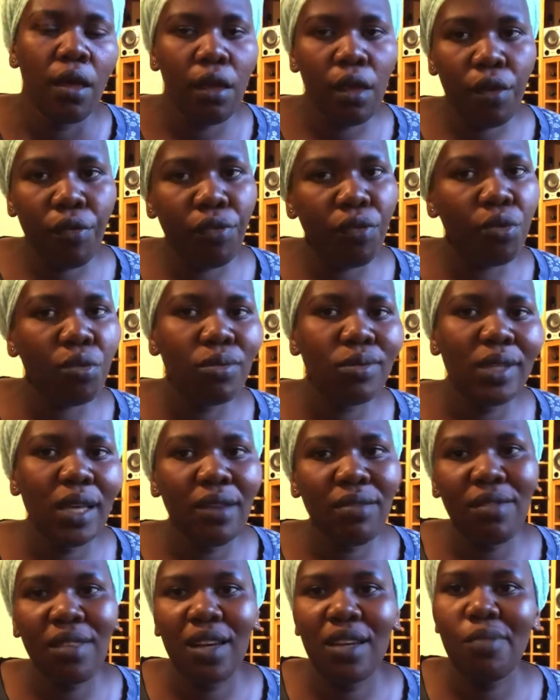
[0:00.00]
If you
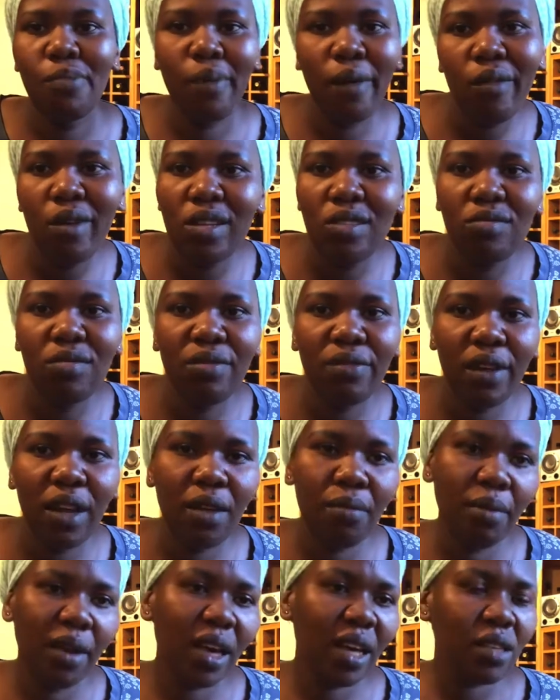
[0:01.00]
have that powers to
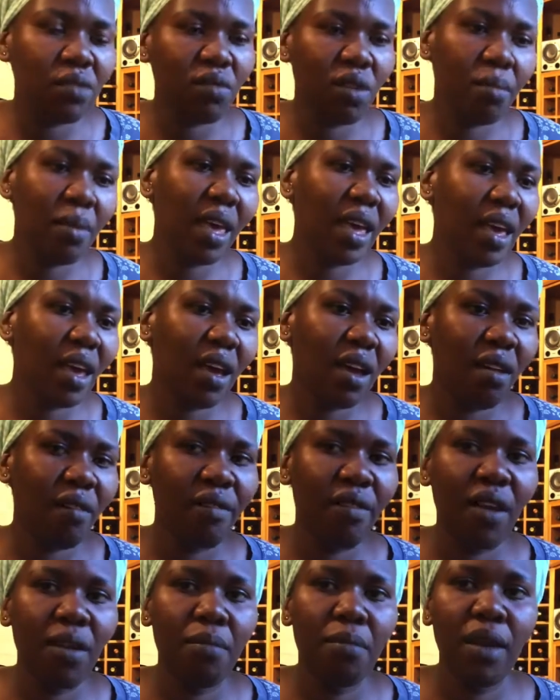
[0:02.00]
fight back, as for me, I
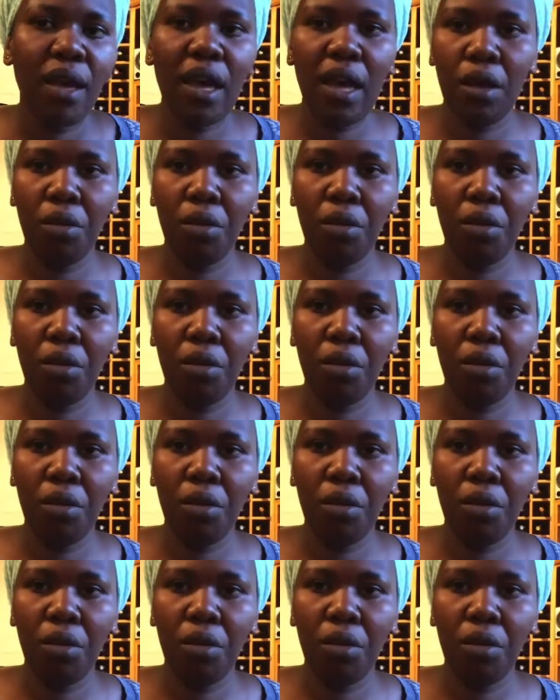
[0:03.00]
can't fight back.